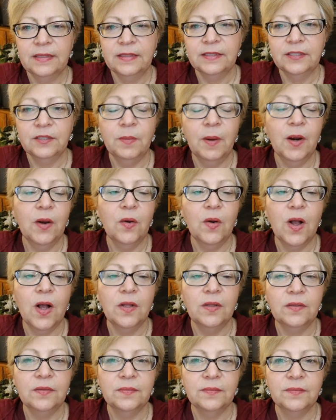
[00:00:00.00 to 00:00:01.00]
tomorrow
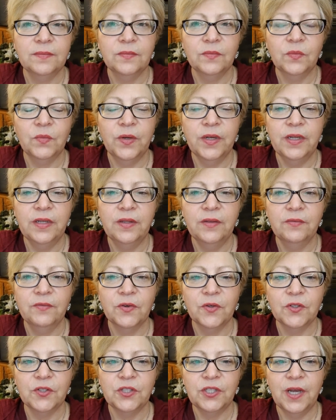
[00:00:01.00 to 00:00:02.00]
I'll read the
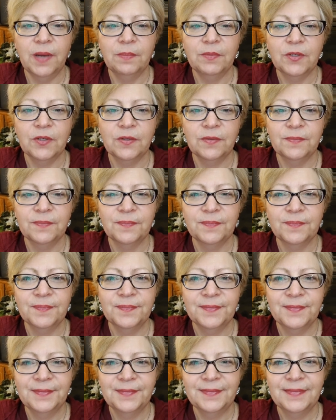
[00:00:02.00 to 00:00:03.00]
first chapter.
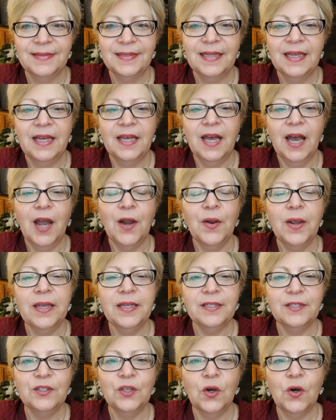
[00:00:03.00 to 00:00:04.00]
All
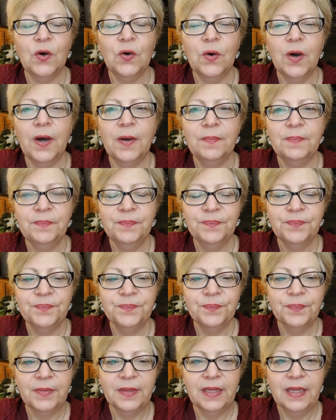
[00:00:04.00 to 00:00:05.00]
right, so um,
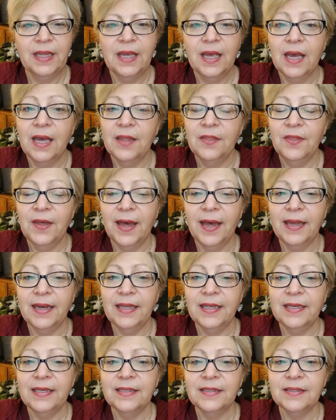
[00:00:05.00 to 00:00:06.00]
that
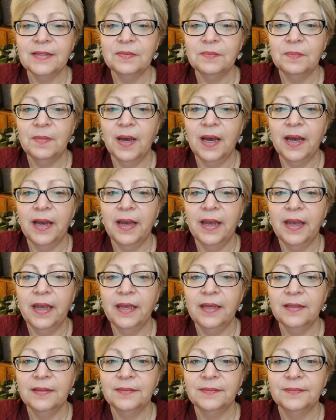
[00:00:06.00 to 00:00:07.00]
is
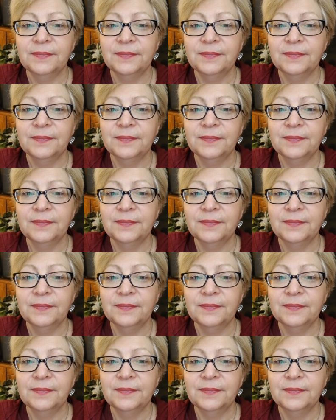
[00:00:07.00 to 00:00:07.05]
my